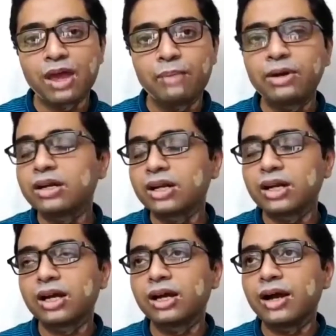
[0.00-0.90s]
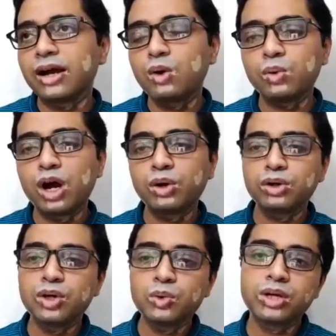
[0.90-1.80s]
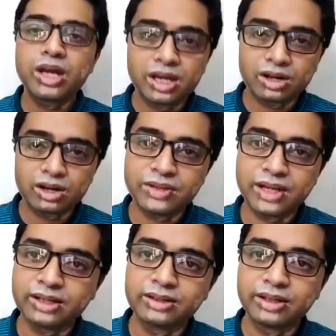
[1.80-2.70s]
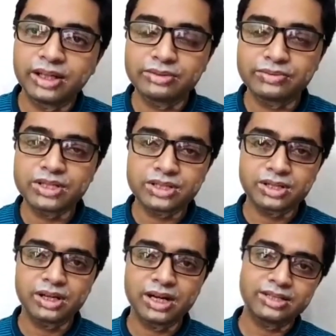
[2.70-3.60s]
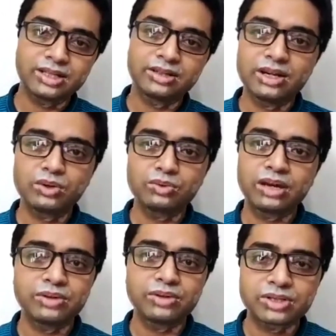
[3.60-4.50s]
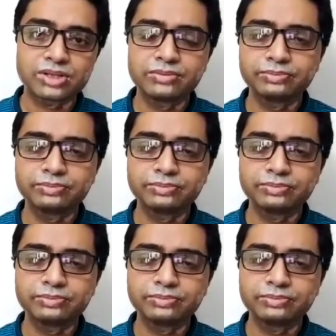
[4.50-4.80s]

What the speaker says: But how did you take care of that in the first, let's say, 3 to 5 years?